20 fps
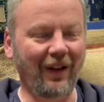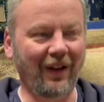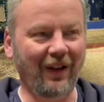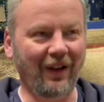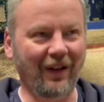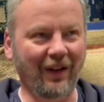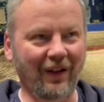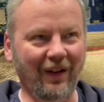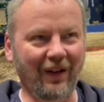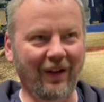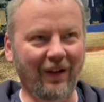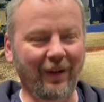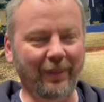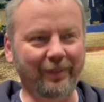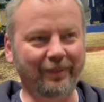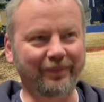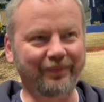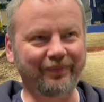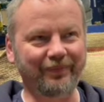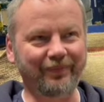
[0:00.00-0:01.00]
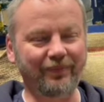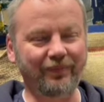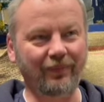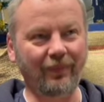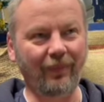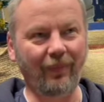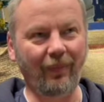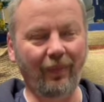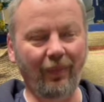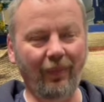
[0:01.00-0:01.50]

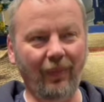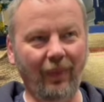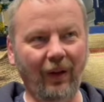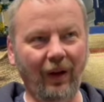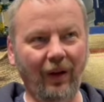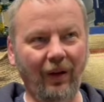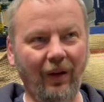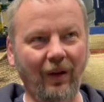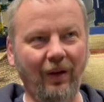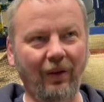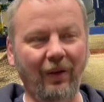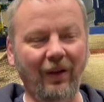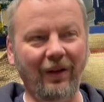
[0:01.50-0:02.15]
you know,